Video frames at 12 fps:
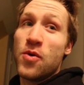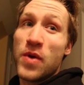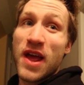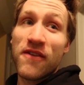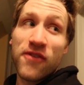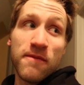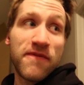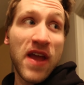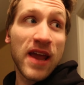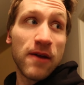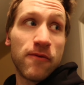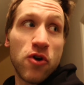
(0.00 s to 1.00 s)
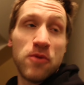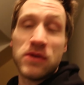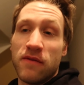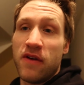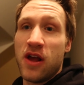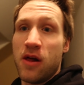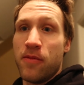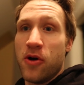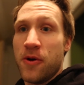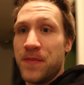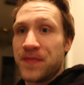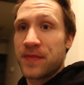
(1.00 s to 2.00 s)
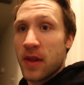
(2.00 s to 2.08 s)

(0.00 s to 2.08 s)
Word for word: we have some vacant rooms available.